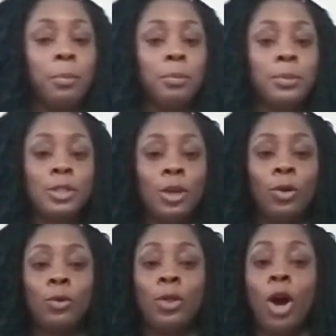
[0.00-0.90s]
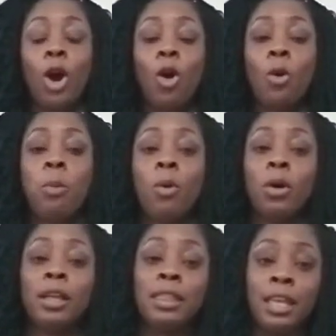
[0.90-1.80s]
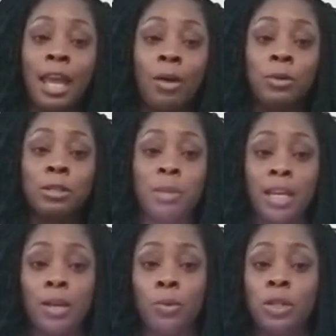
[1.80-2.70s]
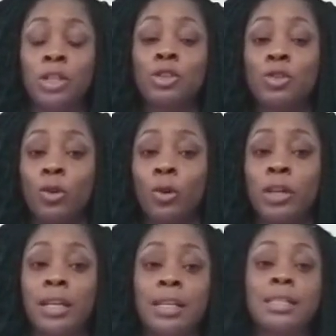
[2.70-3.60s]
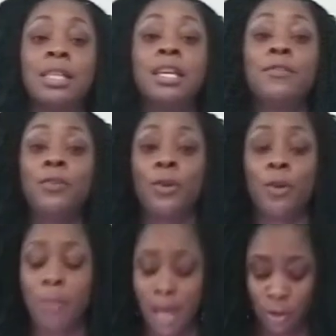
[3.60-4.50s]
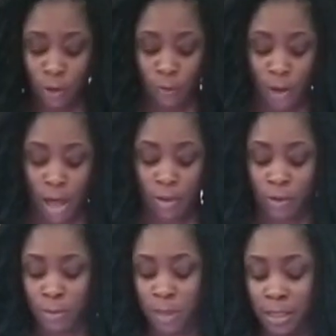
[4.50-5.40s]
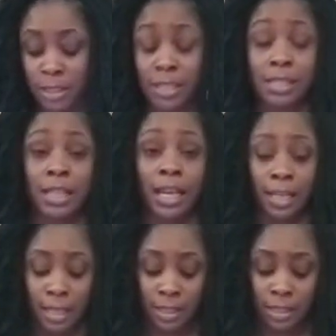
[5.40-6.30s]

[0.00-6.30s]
So the whole point that I was making with the story is, if you're about your Father's business, ladies,